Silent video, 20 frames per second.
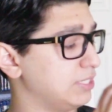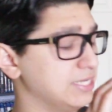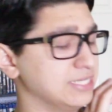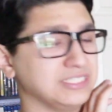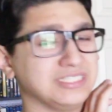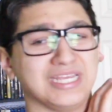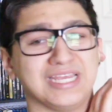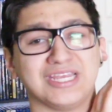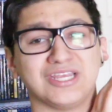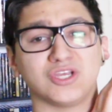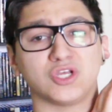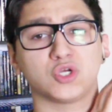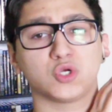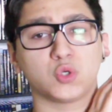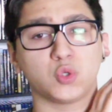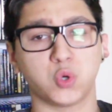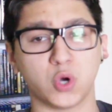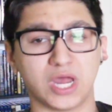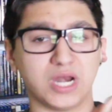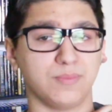is
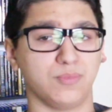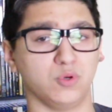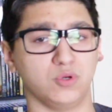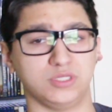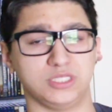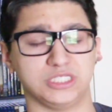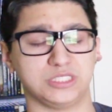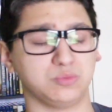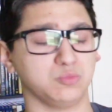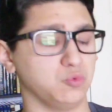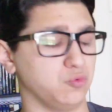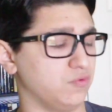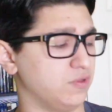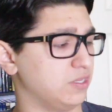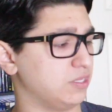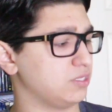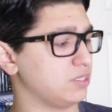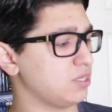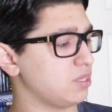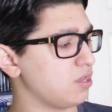incredible in this
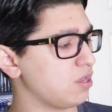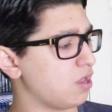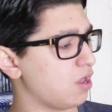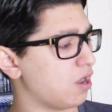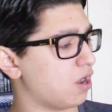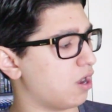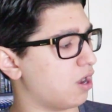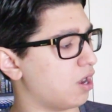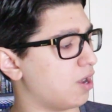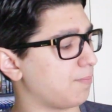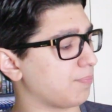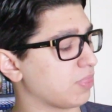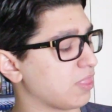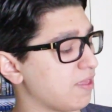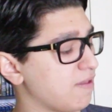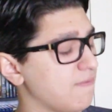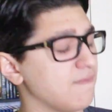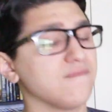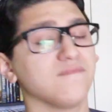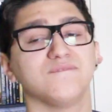movie.
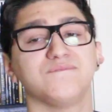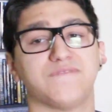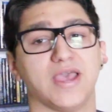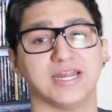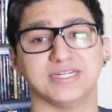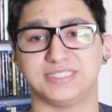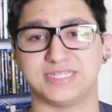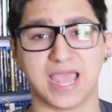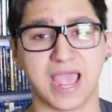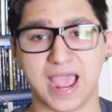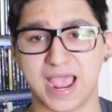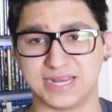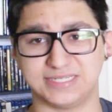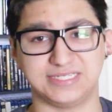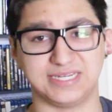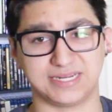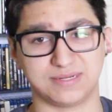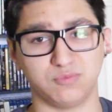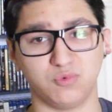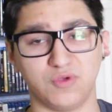
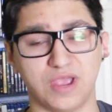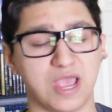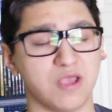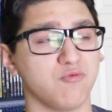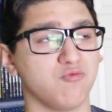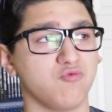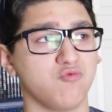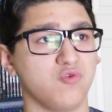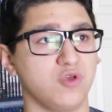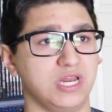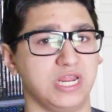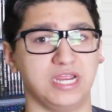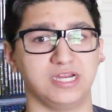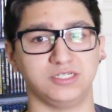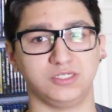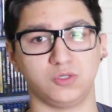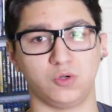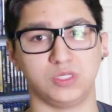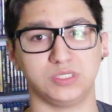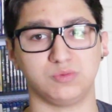Fantastic movie. I really
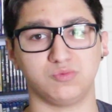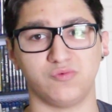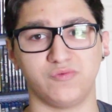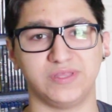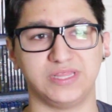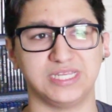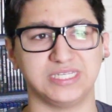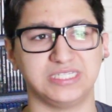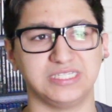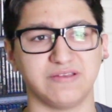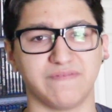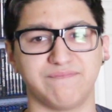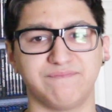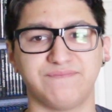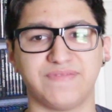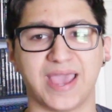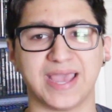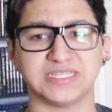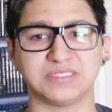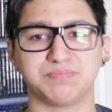enjoy this movie. This is a
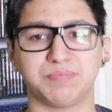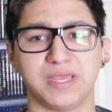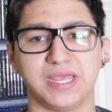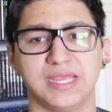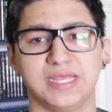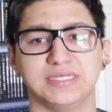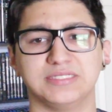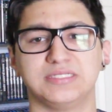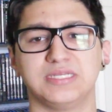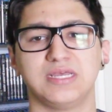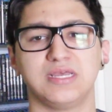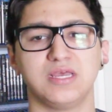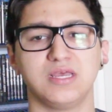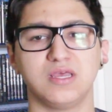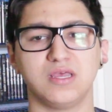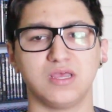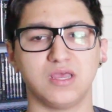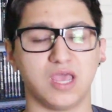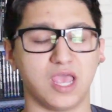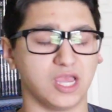fast-paced,
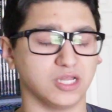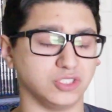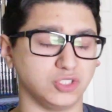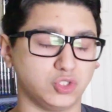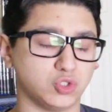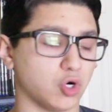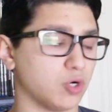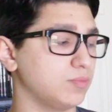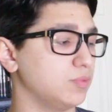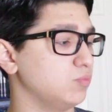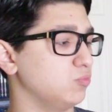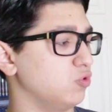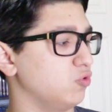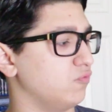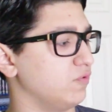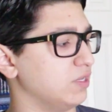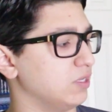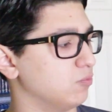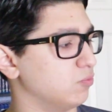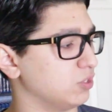enjoyable
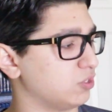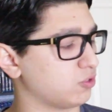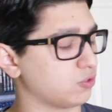movie with